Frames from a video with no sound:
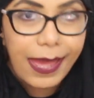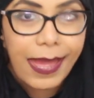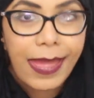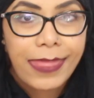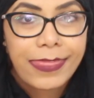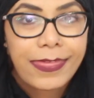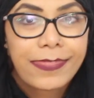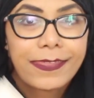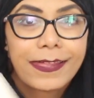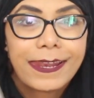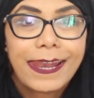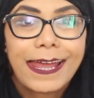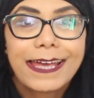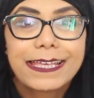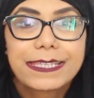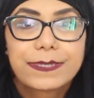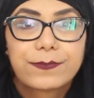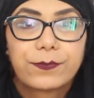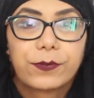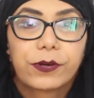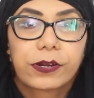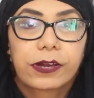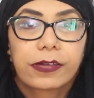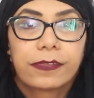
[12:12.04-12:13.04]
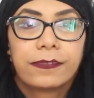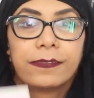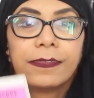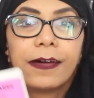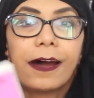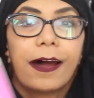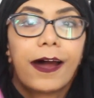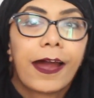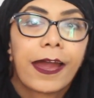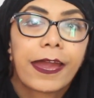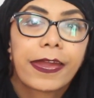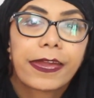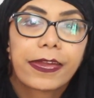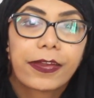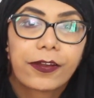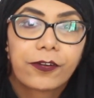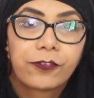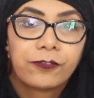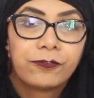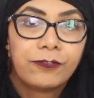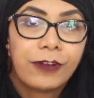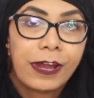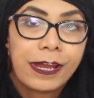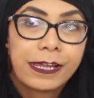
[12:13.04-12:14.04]
And then the last book that
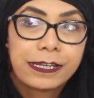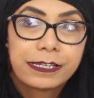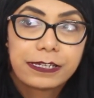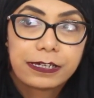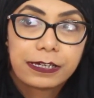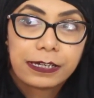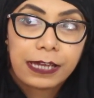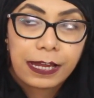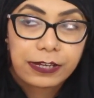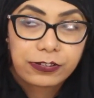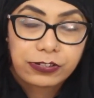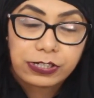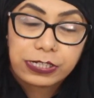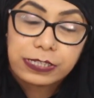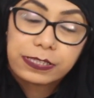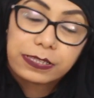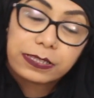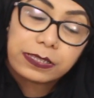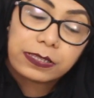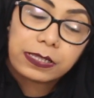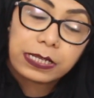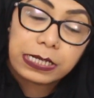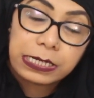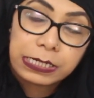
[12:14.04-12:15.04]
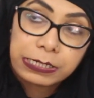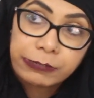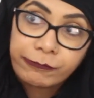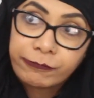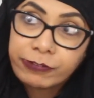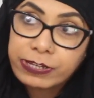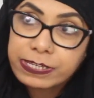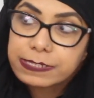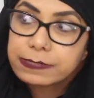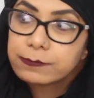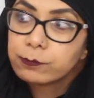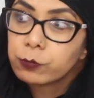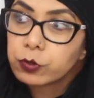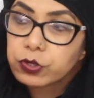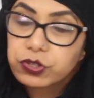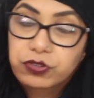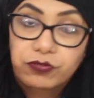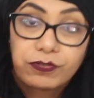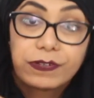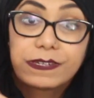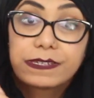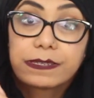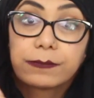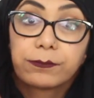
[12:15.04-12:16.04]
I read, actually the
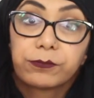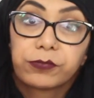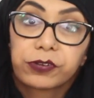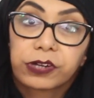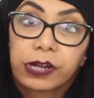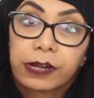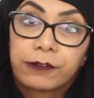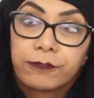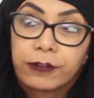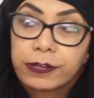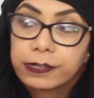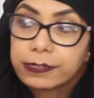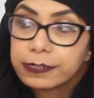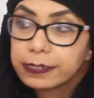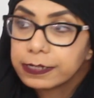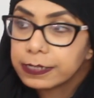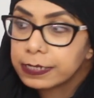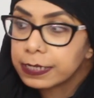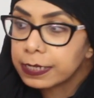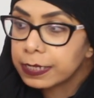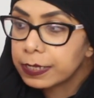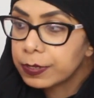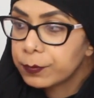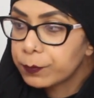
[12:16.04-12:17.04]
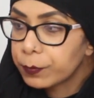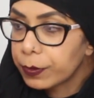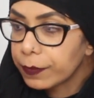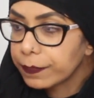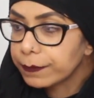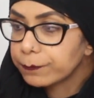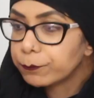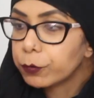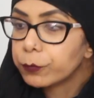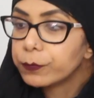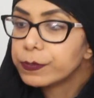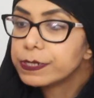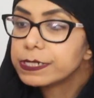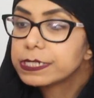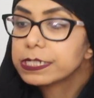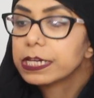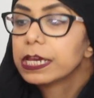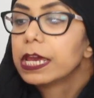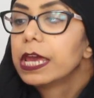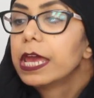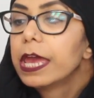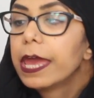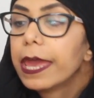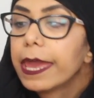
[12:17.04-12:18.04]
most recent book I've read at the moment,
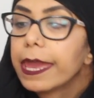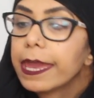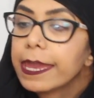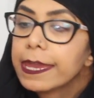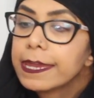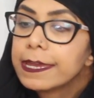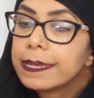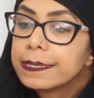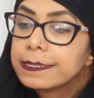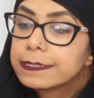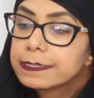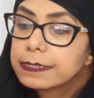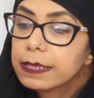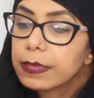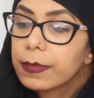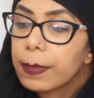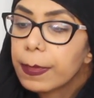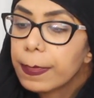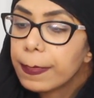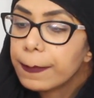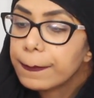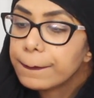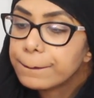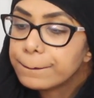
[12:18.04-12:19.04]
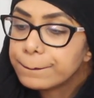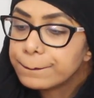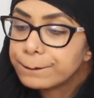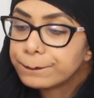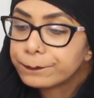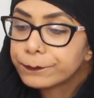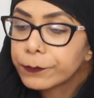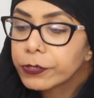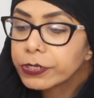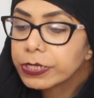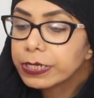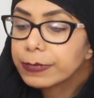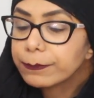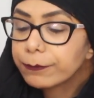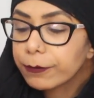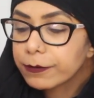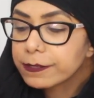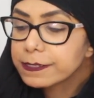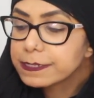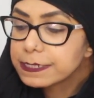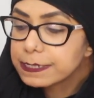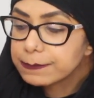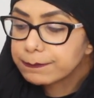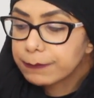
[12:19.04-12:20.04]
is Body
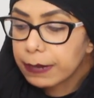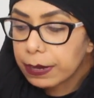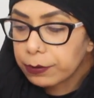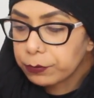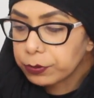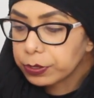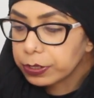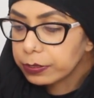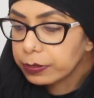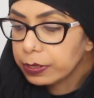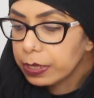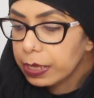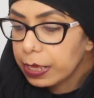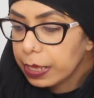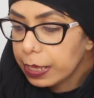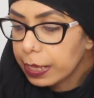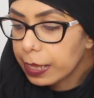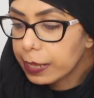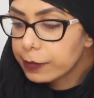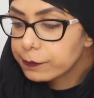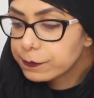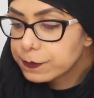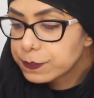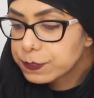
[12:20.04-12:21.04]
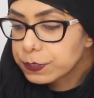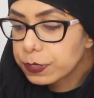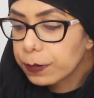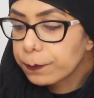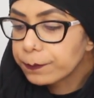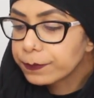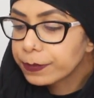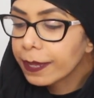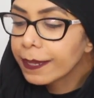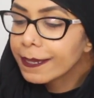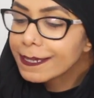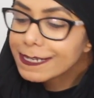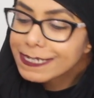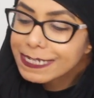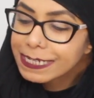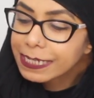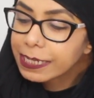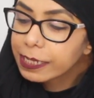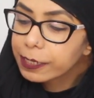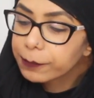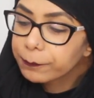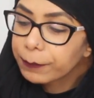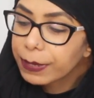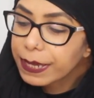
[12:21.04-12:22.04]
Positive Power: How to Stop
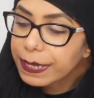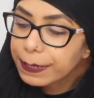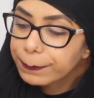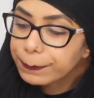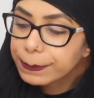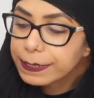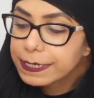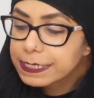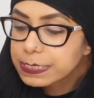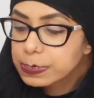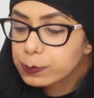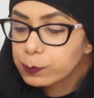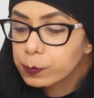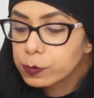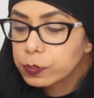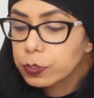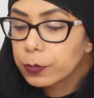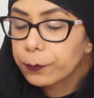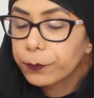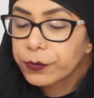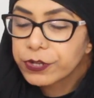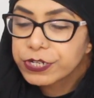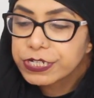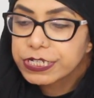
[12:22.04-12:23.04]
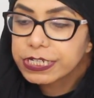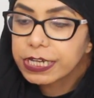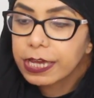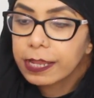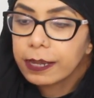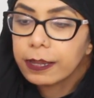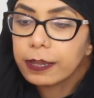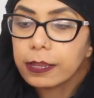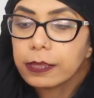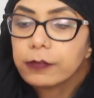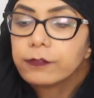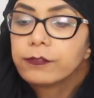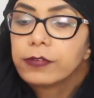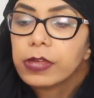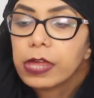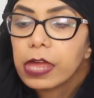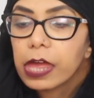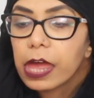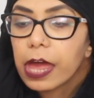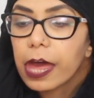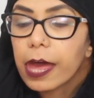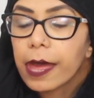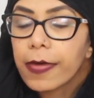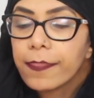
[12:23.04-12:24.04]
Dieting, Make Peace with Your Body and Live.
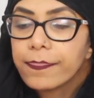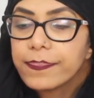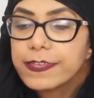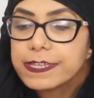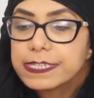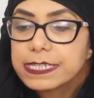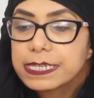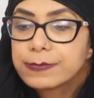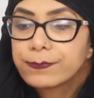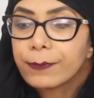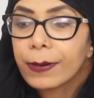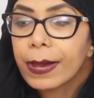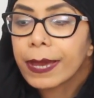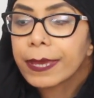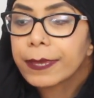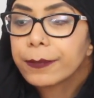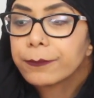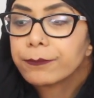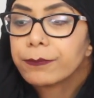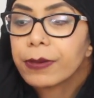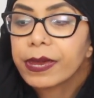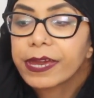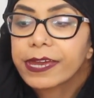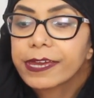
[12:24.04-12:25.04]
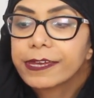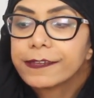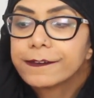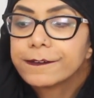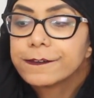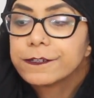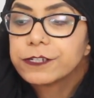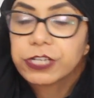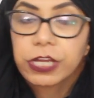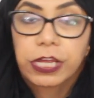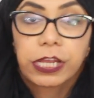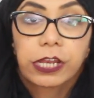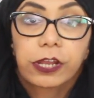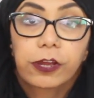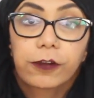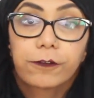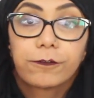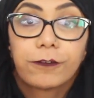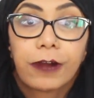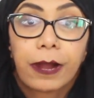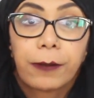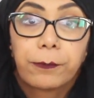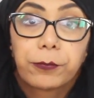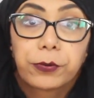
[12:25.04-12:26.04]
And this is by Megan Jane
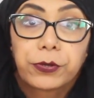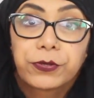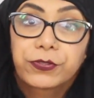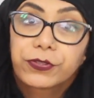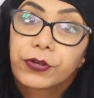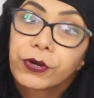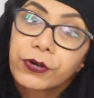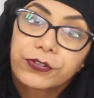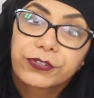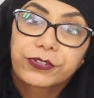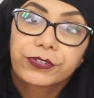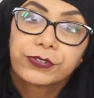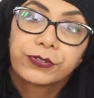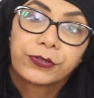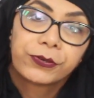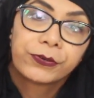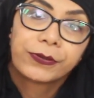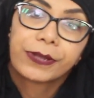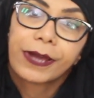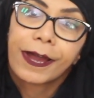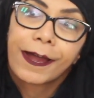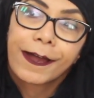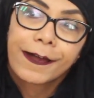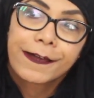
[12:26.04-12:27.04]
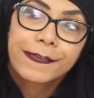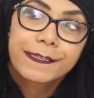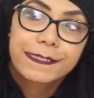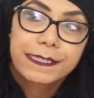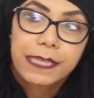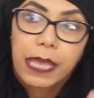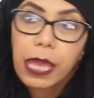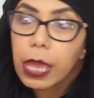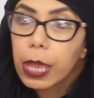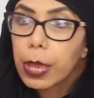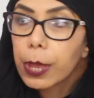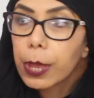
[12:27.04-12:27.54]
Crabb, who's also known as